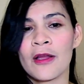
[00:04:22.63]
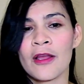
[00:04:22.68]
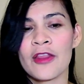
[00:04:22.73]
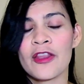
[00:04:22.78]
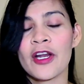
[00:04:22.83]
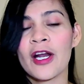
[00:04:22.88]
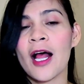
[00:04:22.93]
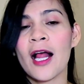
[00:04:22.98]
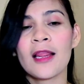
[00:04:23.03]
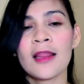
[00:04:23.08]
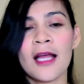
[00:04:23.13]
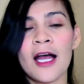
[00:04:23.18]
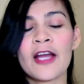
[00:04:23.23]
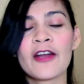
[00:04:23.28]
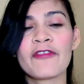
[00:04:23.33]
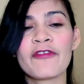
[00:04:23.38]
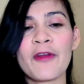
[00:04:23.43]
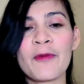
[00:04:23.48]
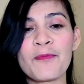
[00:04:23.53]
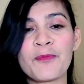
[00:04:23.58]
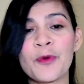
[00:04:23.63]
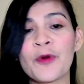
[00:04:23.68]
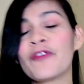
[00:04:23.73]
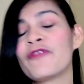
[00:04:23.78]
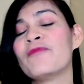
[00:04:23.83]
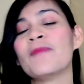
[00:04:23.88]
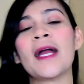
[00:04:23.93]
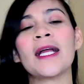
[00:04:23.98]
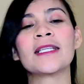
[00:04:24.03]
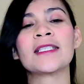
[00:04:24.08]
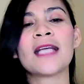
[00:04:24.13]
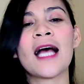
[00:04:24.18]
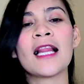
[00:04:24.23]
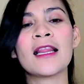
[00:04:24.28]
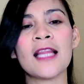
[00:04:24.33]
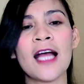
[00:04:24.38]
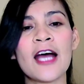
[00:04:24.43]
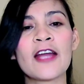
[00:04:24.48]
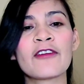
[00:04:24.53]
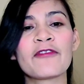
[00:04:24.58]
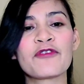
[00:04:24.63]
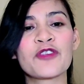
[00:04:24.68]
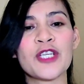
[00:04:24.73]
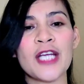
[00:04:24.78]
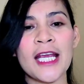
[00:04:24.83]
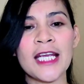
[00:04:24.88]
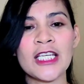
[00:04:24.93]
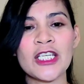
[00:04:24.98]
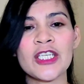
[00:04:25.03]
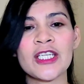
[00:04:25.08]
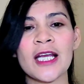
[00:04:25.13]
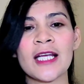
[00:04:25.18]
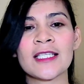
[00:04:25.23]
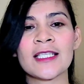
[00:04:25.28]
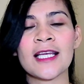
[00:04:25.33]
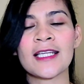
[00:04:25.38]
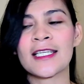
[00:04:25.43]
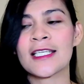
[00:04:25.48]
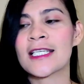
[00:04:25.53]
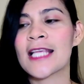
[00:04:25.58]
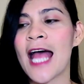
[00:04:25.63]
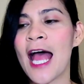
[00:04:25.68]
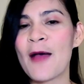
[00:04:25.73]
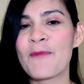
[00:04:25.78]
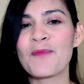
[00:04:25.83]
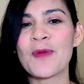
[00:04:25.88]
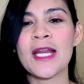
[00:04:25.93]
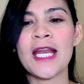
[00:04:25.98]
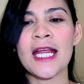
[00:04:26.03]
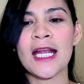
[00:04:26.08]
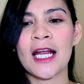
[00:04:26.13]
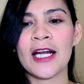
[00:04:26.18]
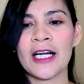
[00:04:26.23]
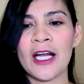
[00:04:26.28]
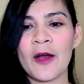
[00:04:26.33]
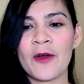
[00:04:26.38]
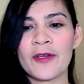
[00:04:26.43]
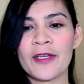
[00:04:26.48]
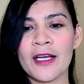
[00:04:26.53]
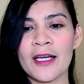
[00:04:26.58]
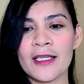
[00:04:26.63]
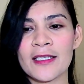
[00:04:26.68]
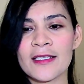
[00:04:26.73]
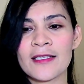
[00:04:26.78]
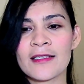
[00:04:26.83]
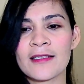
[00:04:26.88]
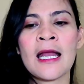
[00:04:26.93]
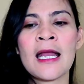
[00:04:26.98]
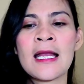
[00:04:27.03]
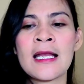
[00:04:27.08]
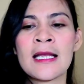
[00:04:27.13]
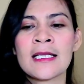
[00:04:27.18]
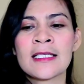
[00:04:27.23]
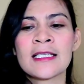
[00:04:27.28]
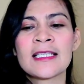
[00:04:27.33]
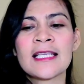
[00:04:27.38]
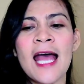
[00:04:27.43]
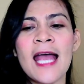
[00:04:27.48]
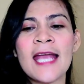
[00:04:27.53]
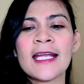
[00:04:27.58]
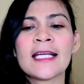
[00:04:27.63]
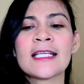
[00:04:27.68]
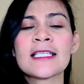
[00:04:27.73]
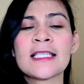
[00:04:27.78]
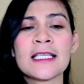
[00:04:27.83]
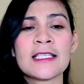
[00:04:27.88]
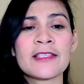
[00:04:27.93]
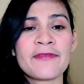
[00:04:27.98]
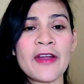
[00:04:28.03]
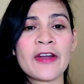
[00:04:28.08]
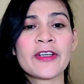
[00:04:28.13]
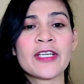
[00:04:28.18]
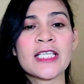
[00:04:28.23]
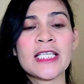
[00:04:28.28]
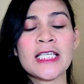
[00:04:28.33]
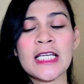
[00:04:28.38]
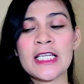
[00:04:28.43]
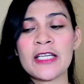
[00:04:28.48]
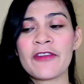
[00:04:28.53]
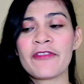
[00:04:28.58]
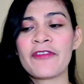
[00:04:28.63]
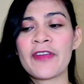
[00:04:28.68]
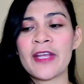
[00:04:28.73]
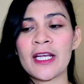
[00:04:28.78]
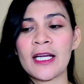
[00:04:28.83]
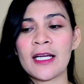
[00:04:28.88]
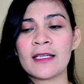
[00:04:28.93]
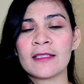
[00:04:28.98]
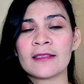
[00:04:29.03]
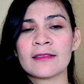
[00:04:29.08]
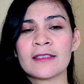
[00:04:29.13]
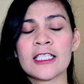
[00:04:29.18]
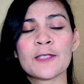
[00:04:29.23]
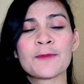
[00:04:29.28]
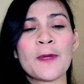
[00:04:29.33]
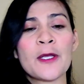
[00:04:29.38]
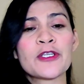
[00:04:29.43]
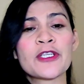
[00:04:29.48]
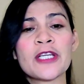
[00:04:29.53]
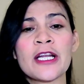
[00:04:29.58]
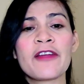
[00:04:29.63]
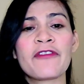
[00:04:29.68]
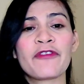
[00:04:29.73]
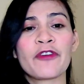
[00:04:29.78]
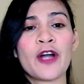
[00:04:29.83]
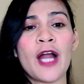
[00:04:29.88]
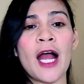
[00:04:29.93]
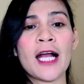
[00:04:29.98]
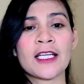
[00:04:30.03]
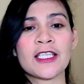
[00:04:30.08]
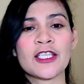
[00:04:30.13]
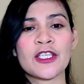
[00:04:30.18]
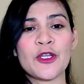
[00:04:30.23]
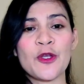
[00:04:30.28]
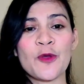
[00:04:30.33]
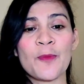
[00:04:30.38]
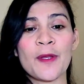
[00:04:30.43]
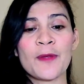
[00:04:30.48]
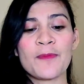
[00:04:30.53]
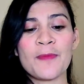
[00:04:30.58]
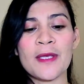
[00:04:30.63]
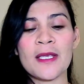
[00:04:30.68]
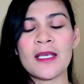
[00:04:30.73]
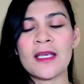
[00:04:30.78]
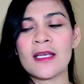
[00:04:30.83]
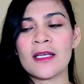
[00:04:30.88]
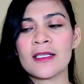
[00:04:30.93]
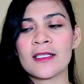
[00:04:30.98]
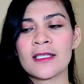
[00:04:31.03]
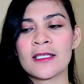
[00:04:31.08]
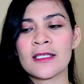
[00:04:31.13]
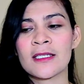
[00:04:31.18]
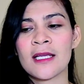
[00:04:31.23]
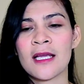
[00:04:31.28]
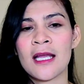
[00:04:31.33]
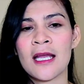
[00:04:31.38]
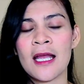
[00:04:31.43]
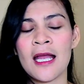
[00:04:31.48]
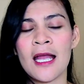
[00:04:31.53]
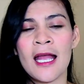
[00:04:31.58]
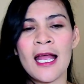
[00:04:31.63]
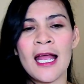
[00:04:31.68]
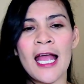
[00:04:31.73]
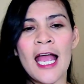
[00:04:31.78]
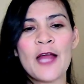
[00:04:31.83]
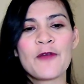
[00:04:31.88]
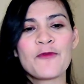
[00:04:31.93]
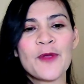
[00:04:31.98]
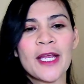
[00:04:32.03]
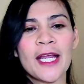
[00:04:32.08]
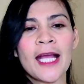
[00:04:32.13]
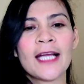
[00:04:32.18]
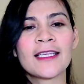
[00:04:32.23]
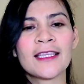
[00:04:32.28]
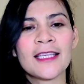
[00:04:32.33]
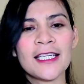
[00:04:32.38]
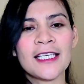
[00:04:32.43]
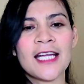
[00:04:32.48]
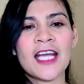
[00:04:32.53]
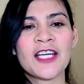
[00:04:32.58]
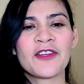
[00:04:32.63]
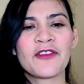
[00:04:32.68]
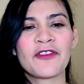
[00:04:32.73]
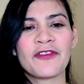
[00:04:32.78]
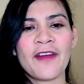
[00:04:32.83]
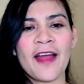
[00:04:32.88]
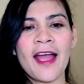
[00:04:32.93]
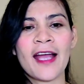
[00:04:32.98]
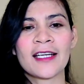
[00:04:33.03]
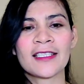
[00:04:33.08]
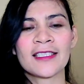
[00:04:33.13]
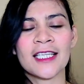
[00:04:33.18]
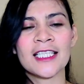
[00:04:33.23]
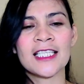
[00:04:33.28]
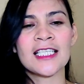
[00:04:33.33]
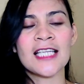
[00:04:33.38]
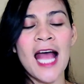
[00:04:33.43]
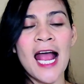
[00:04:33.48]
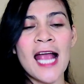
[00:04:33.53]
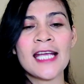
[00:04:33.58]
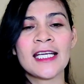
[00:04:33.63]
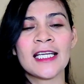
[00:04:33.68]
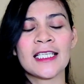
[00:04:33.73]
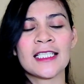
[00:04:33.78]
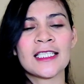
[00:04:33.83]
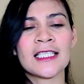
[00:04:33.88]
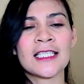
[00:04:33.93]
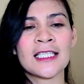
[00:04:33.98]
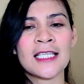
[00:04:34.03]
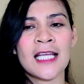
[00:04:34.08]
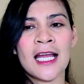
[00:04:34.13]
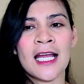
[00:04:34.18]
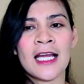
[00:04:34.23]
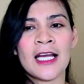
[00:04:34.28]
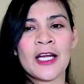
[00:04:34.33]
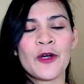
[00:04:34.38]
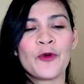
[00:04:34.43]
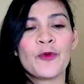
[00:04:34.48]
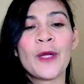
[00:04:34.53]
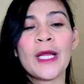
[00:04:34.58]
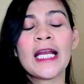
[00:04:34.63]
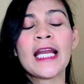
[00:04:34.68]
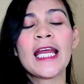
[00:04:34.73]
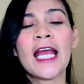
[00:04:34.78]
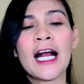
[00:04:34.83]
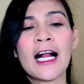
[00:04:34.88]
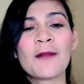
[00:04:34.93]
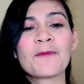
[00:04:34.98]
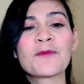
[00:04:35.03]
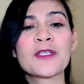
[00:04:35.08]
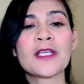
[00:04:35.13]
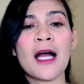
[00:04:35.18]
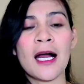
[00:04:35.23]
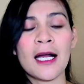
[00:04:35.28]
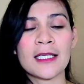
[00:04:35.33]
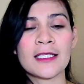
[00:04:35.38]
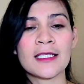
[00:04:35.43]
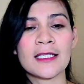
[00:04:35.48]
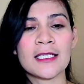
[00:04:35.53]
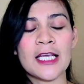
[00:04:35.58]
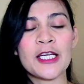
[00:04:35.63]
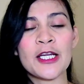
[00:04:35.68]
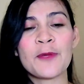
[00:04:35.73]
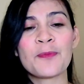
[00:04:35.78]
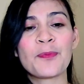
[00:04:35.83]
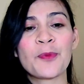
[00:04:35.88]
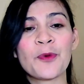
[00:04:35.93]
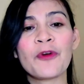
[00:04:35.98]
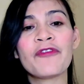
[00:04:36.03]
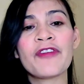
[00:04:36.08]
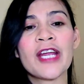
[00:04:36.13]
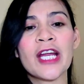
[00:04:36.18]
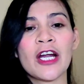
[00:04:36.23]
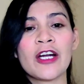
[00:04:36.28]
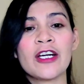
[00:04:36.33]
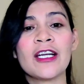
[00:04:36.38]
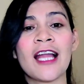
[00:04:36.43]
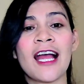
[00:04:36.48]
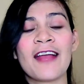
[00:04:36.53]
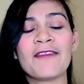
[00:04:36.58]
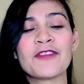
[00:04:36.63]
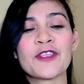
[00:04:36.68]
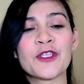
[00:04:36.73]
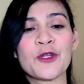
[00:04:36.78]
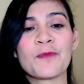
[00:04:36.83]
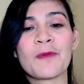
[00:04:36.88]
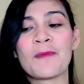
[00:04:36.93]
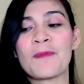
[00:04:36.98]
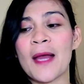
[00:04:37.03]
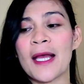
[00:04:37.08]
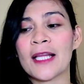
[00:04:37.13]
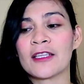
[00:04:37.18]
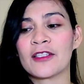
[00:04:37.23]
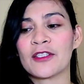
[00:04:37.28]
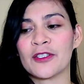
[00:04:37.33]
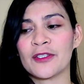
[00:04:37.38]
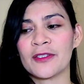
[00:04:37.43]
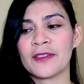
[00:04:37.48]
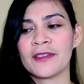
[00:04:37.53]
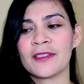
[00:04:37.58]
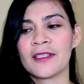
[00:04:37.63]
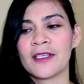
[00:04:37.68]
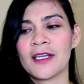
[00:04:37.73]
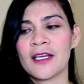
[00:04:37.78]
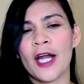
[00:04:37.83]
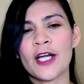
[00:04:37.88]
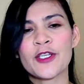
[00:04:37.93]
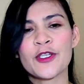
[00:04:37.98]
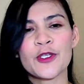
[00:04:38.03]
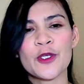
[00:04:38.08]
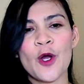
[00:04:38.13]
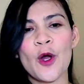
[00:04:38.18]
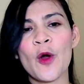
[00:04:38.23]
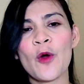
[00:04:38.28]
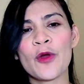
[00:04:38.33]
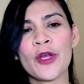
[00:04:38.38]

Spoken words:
there are a lot of improvements, a lot of changes that is happening around us. Science is very significant, especially for us human beings. And we can't deny the fact that science really helps us in improving our lives to be better. We are so